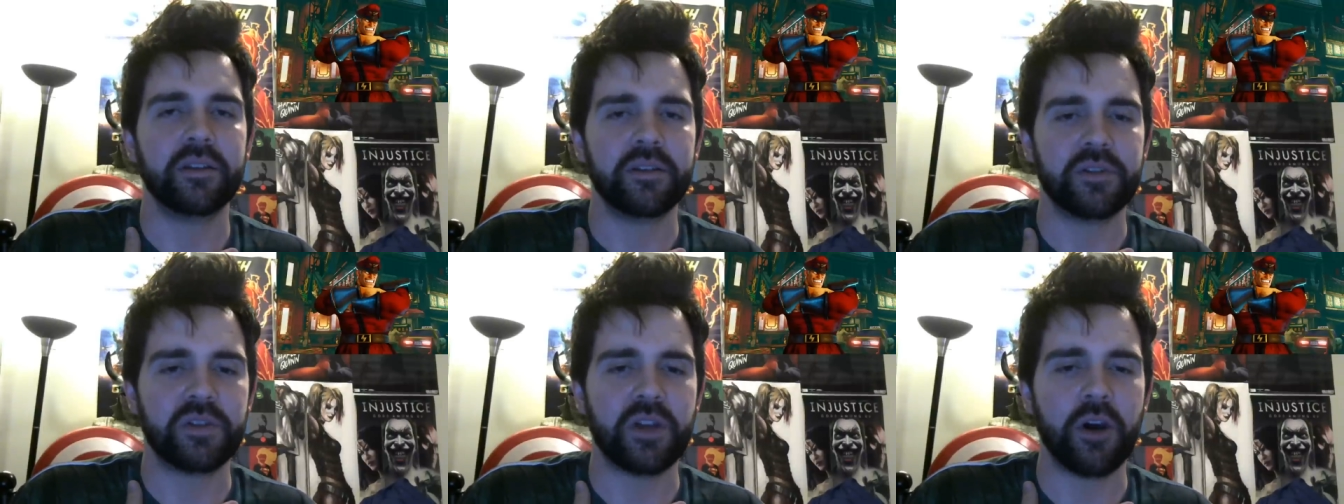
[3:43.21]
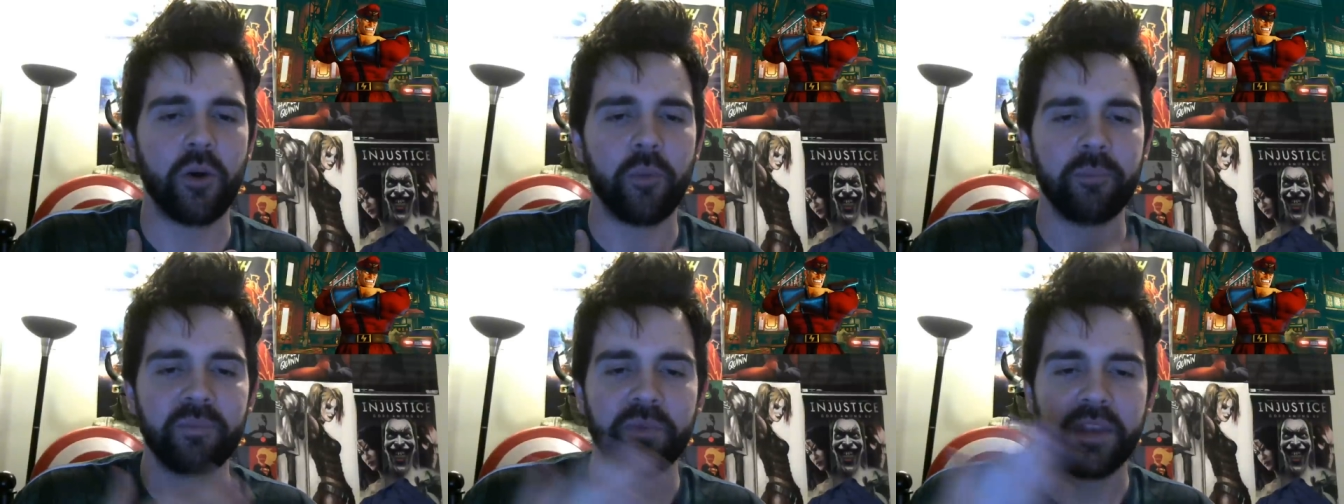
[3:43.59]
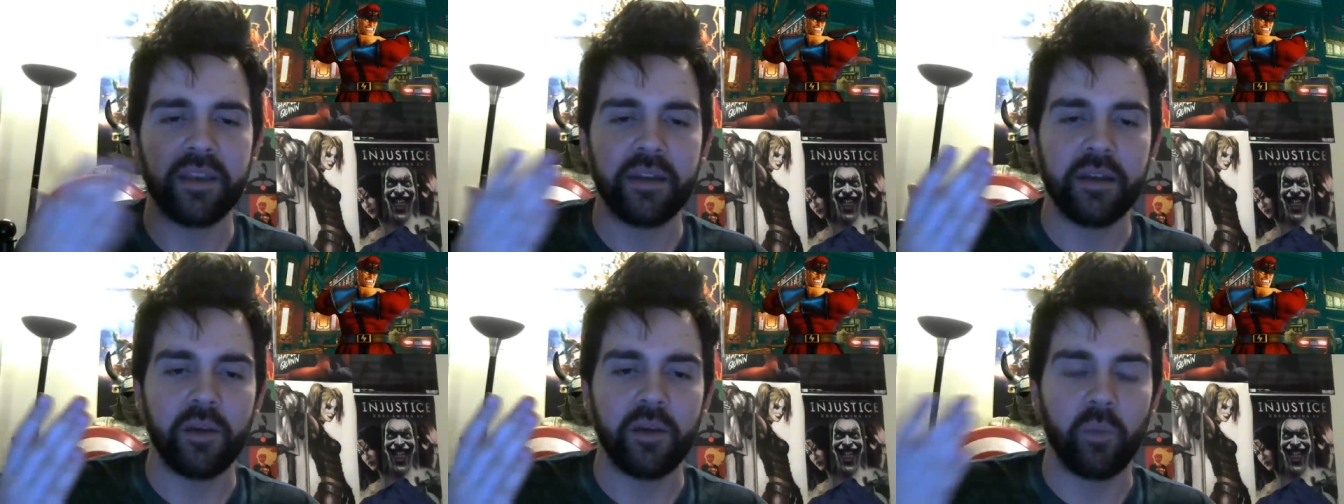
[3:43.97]
So,
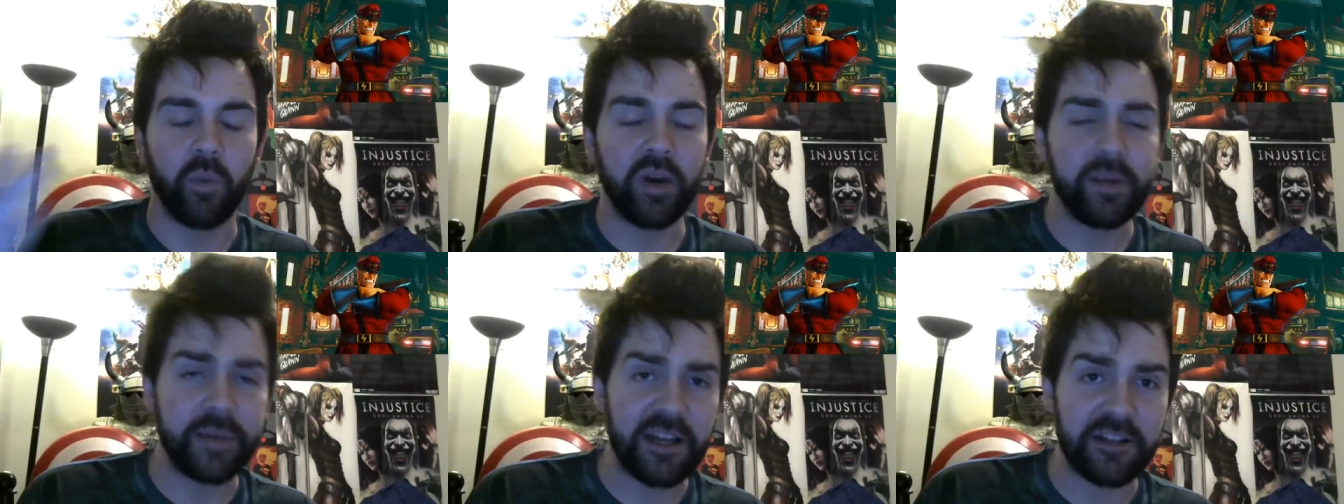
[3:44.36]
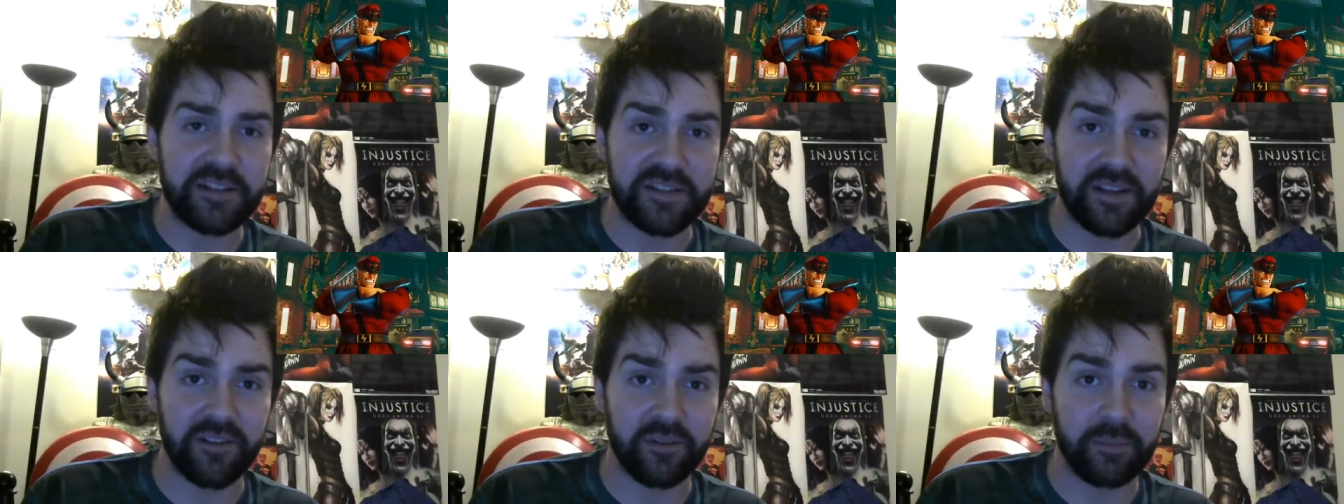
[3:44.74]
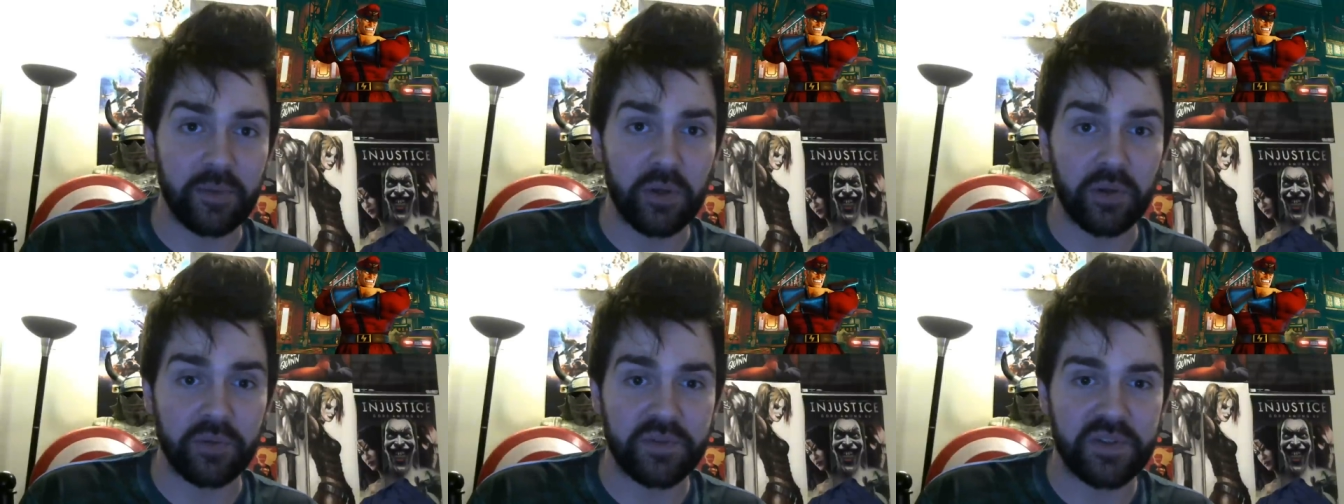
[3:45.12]
what about his other
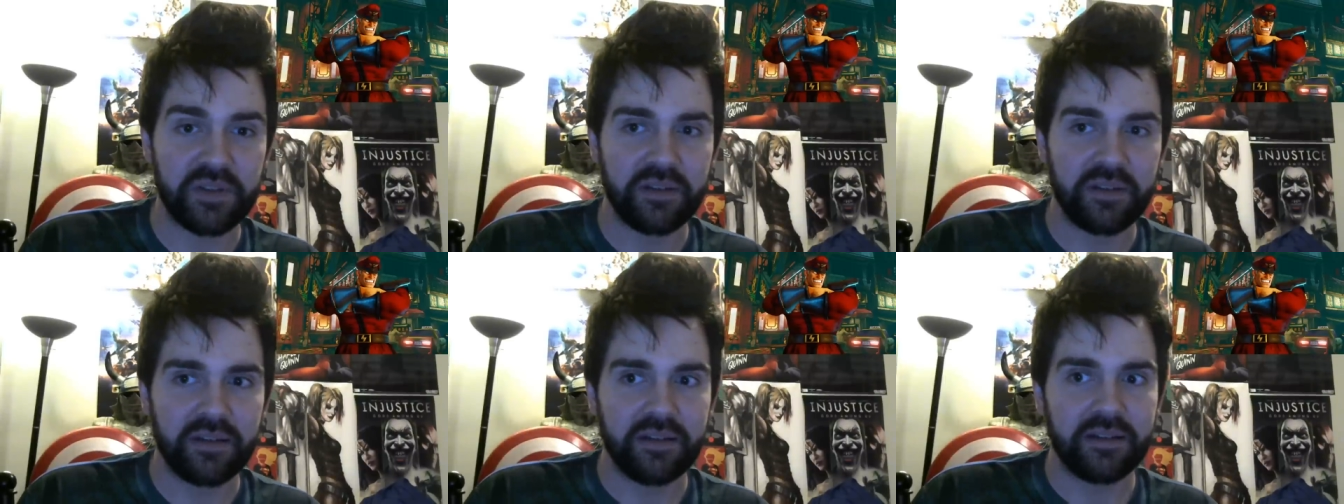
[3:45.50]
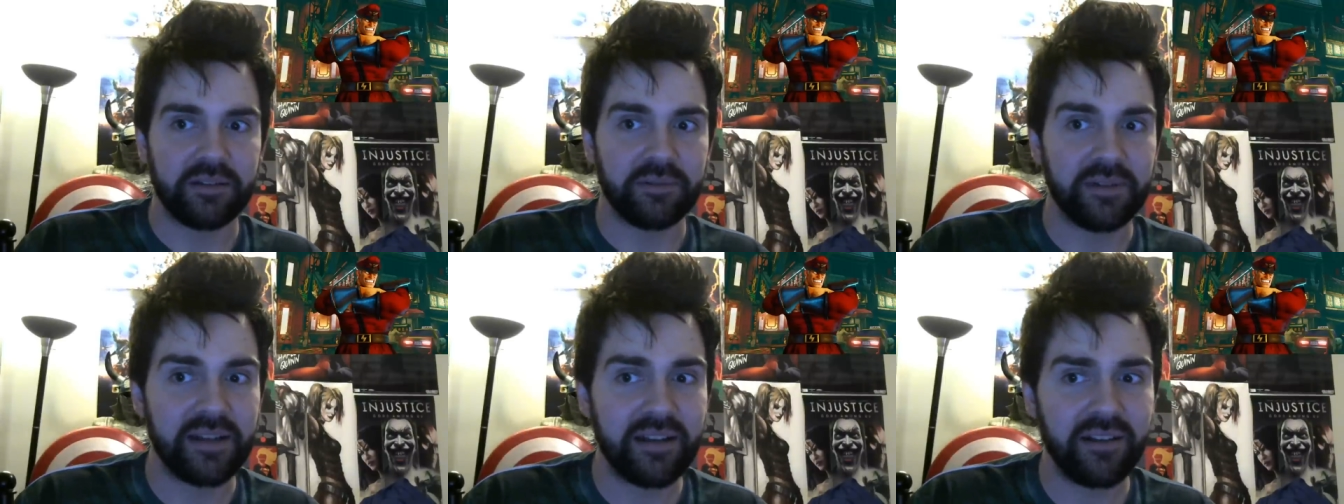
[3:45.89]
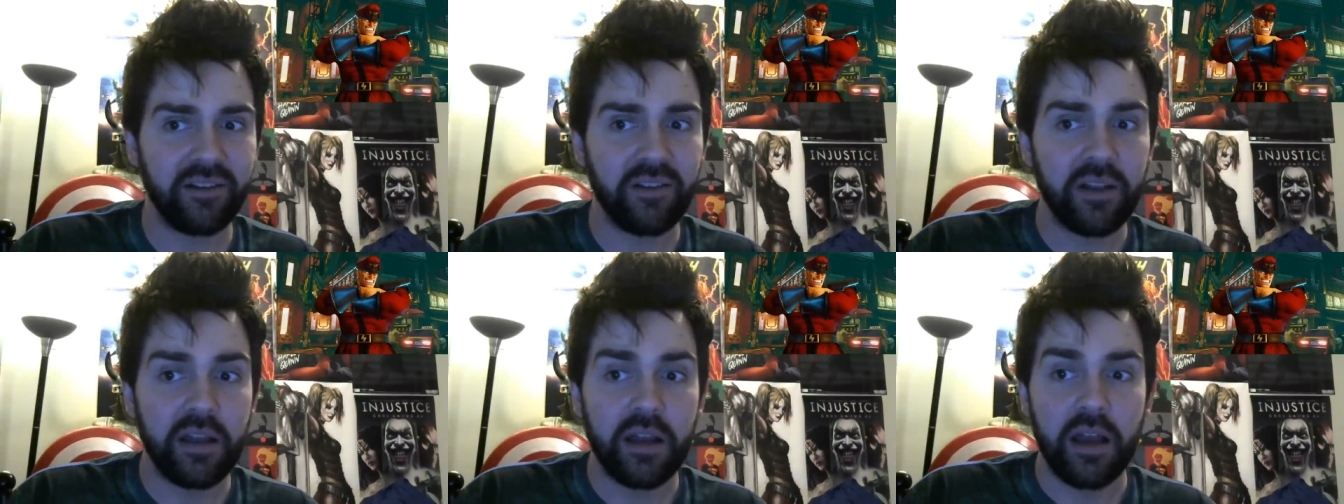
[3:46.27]
moves?
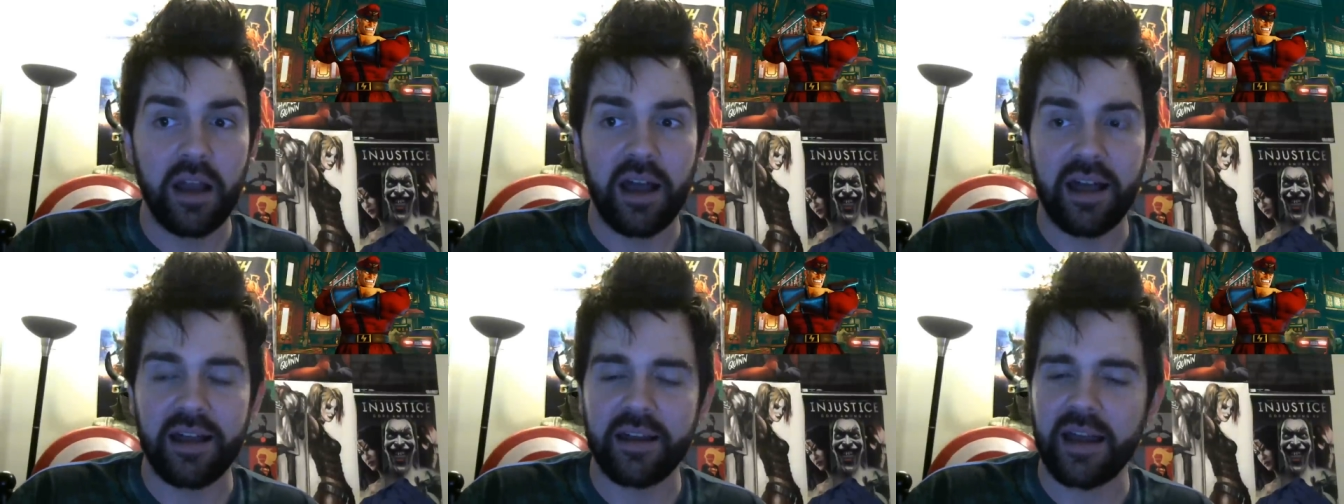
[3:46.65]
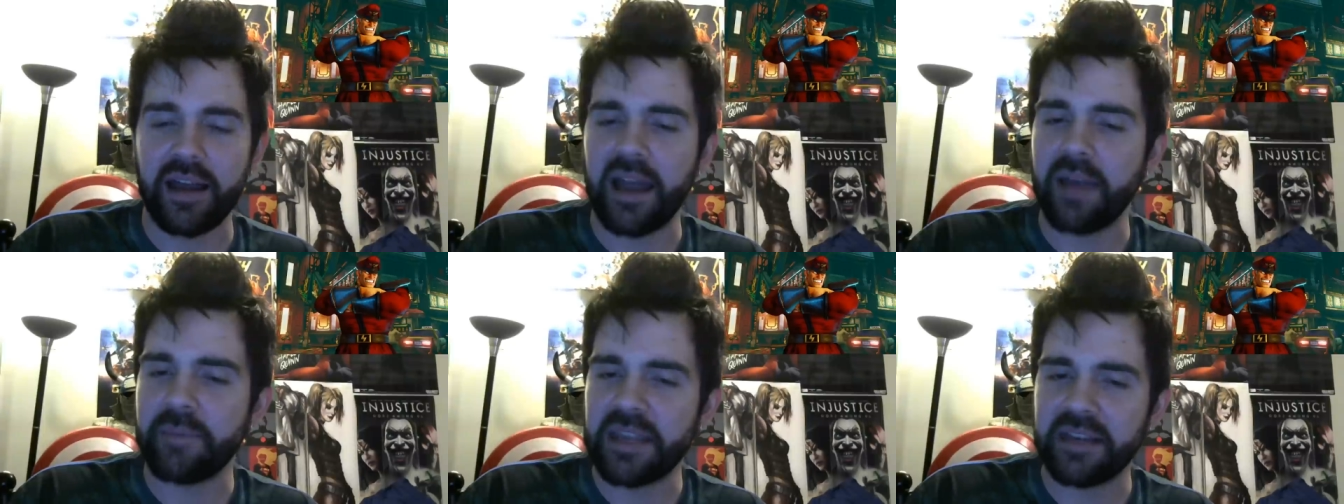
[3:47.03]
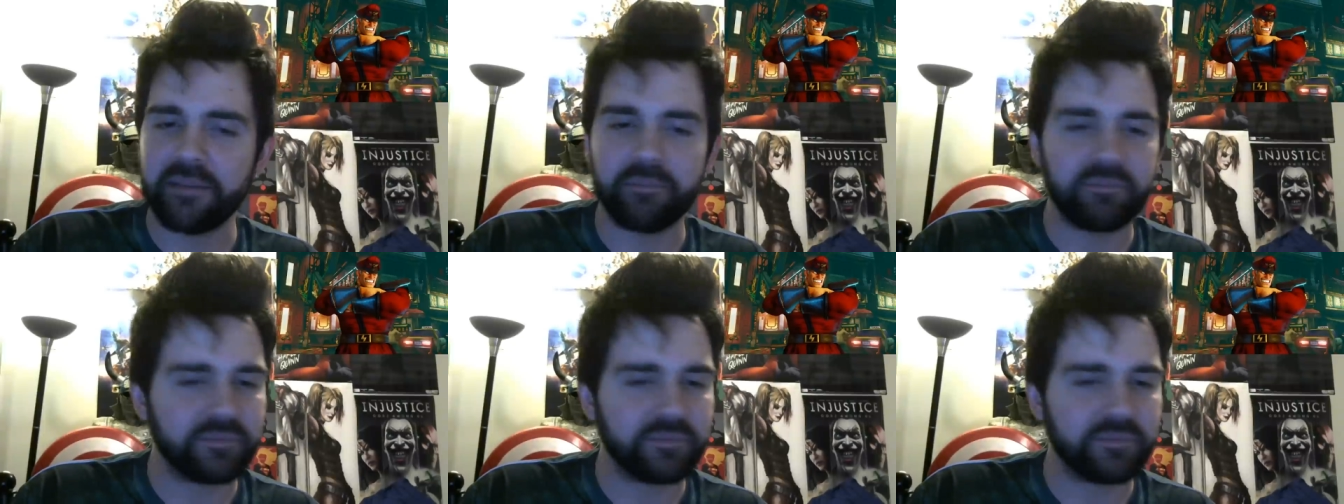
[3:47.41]
Well, I mean,